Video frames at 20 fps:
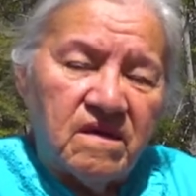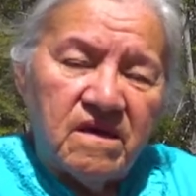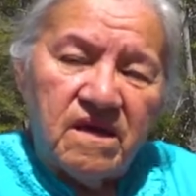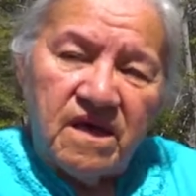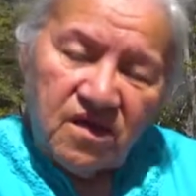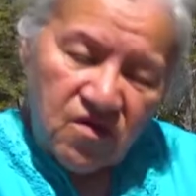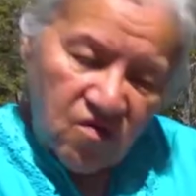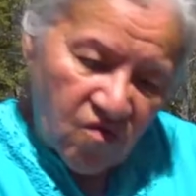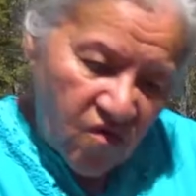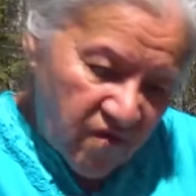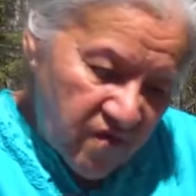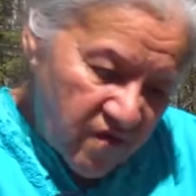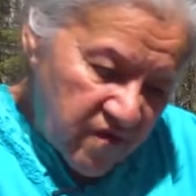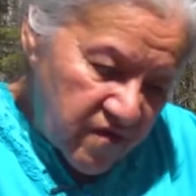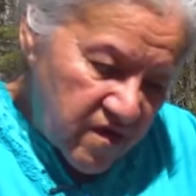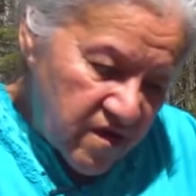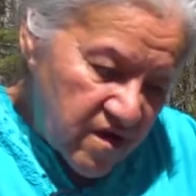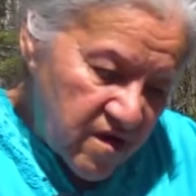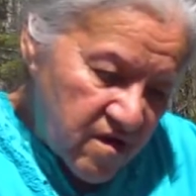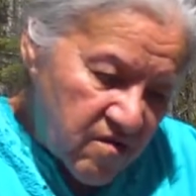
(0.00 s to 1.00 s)
And over
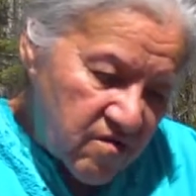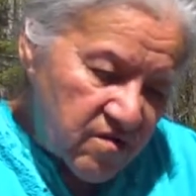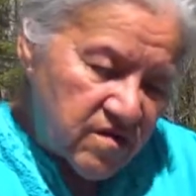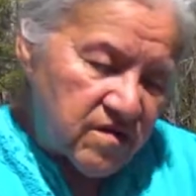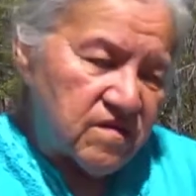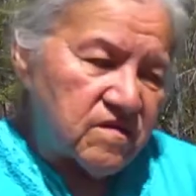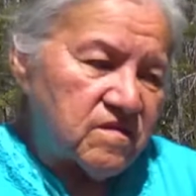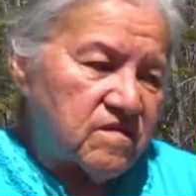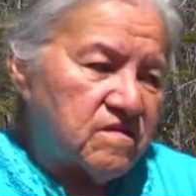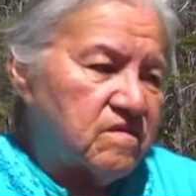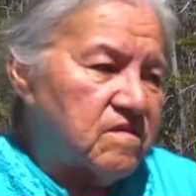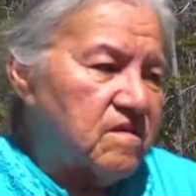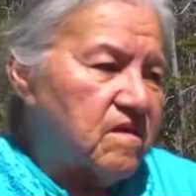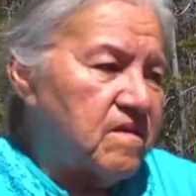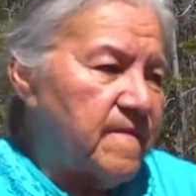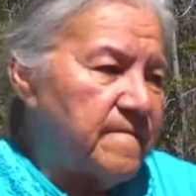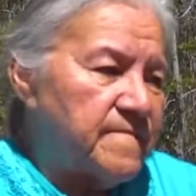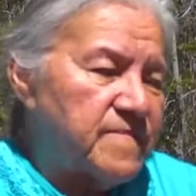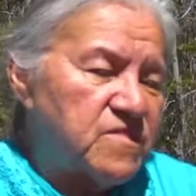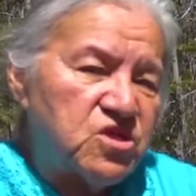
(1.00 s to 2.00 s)
there in
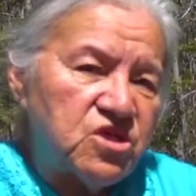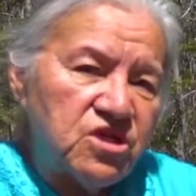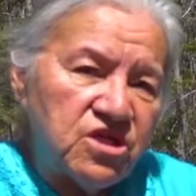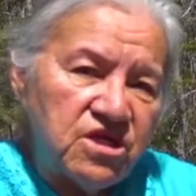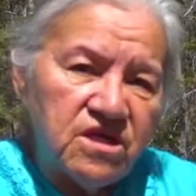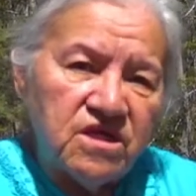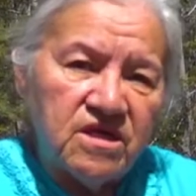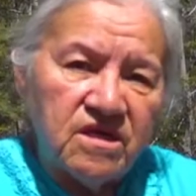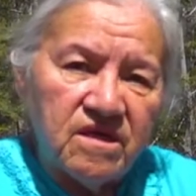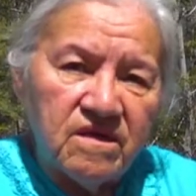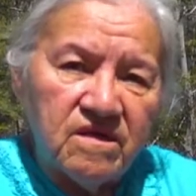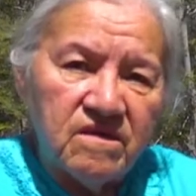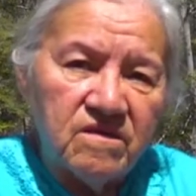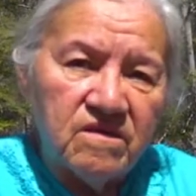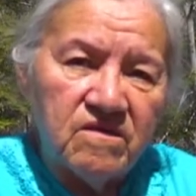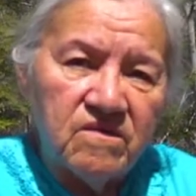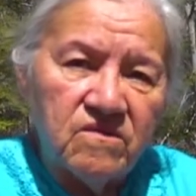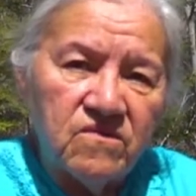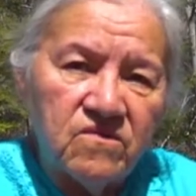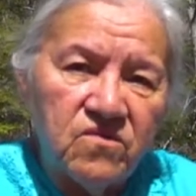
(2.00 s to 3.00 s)
Chiging,
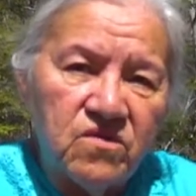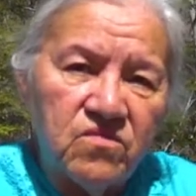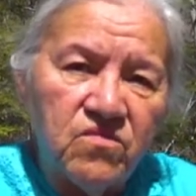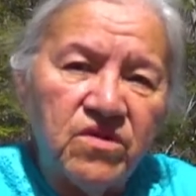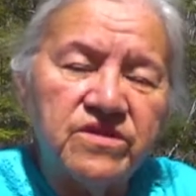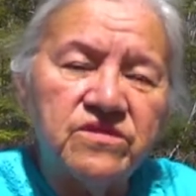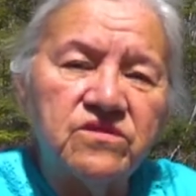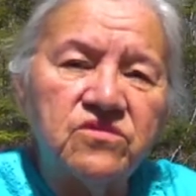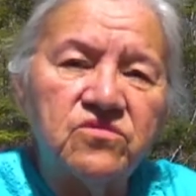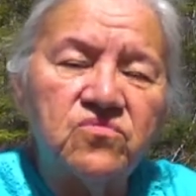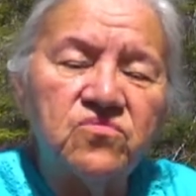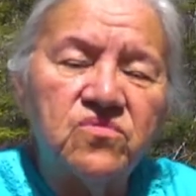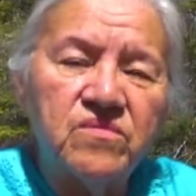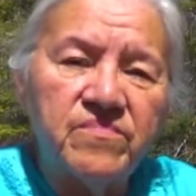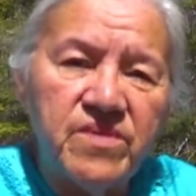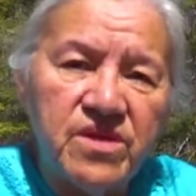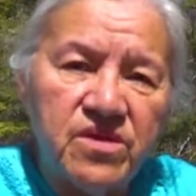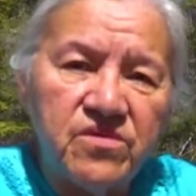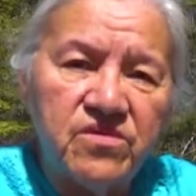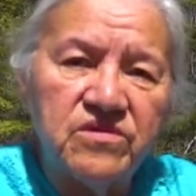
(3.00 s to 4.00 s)
we went to do a
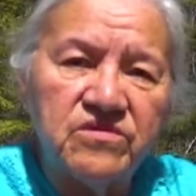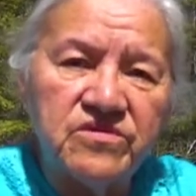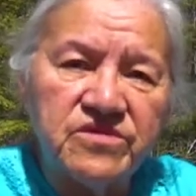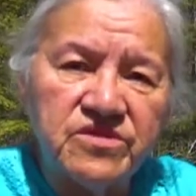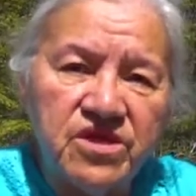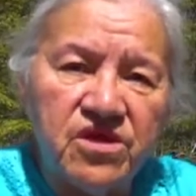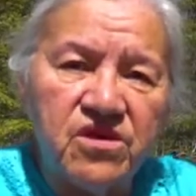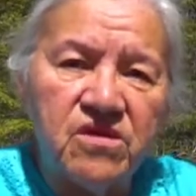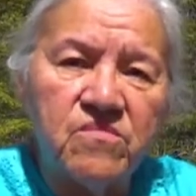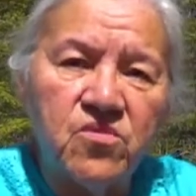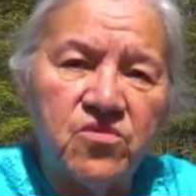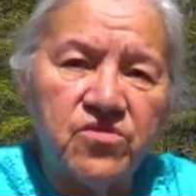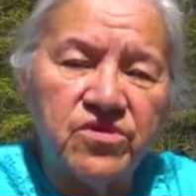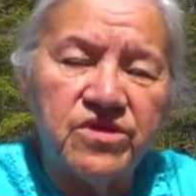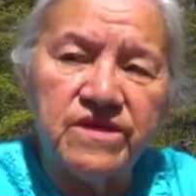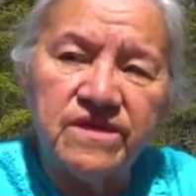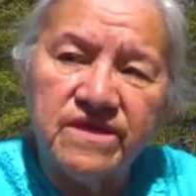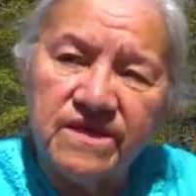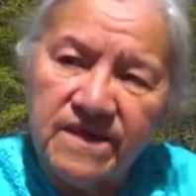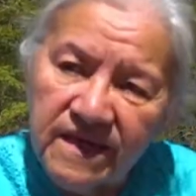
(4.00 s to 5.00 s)
burial
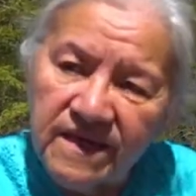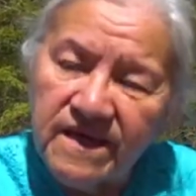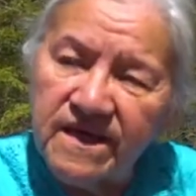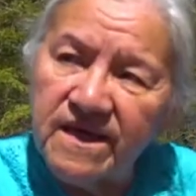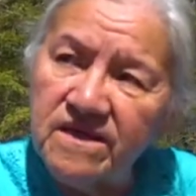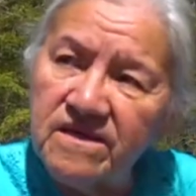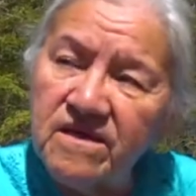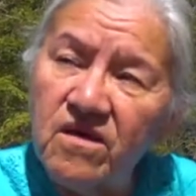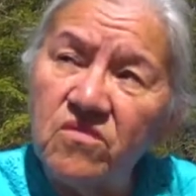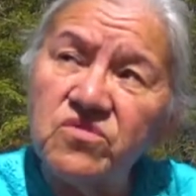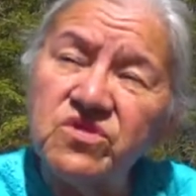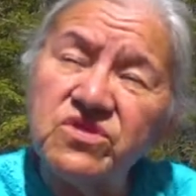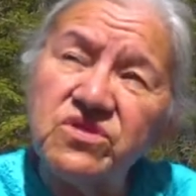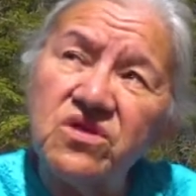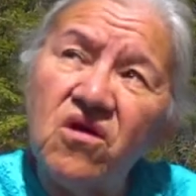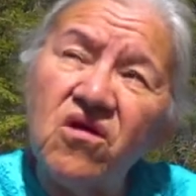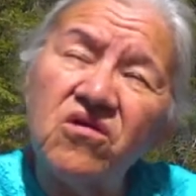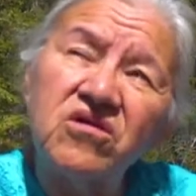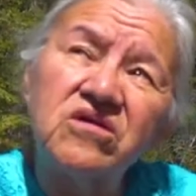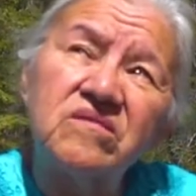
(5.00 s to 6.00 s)
ceremony. And again, I was
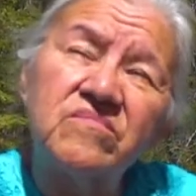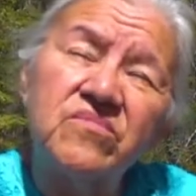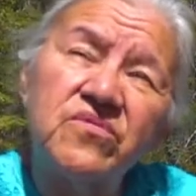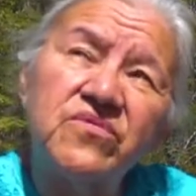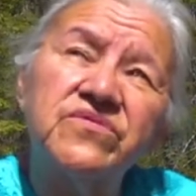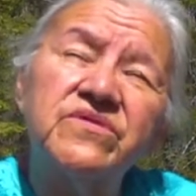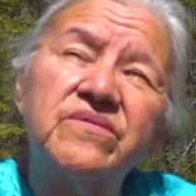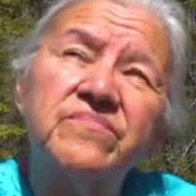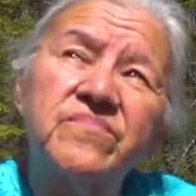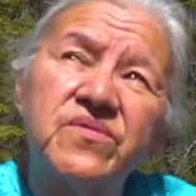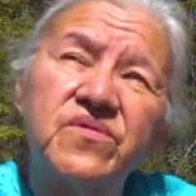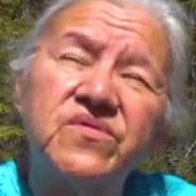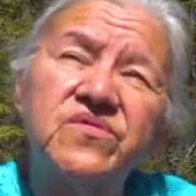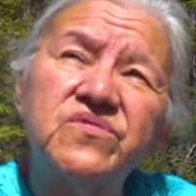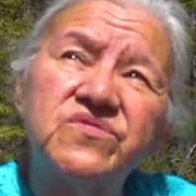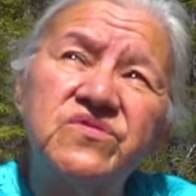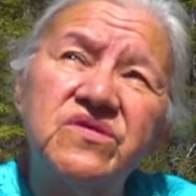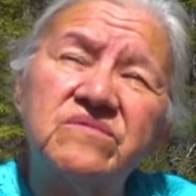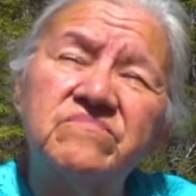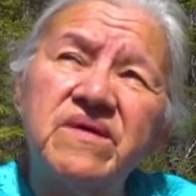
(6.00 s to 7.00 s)
talking about the
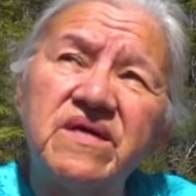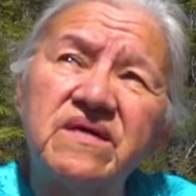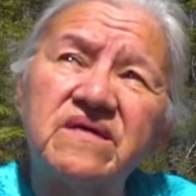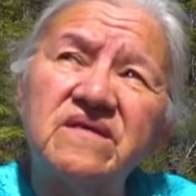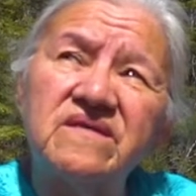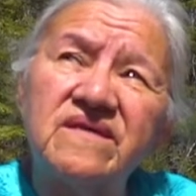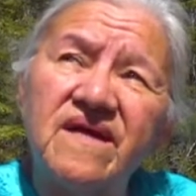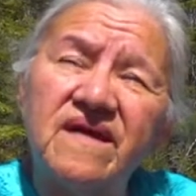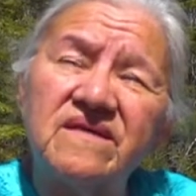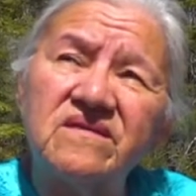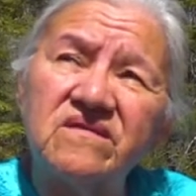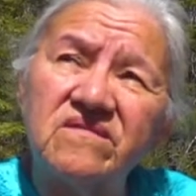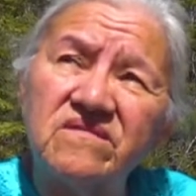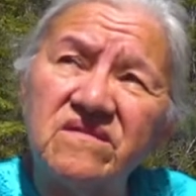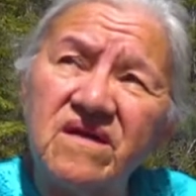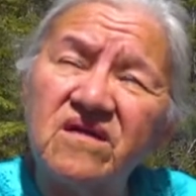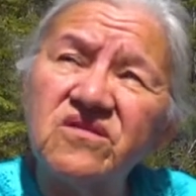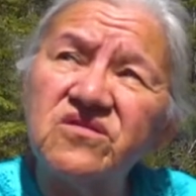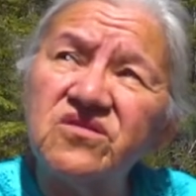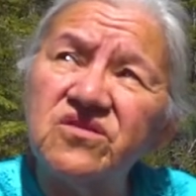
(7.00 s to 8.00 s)
birds and making that
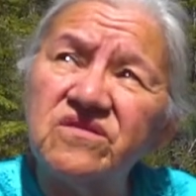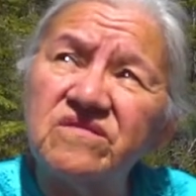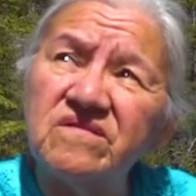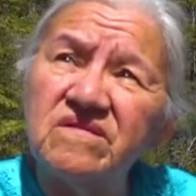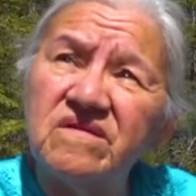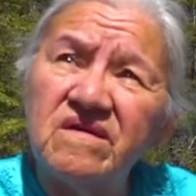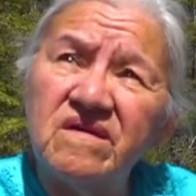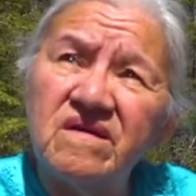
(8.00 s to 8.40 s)
connection.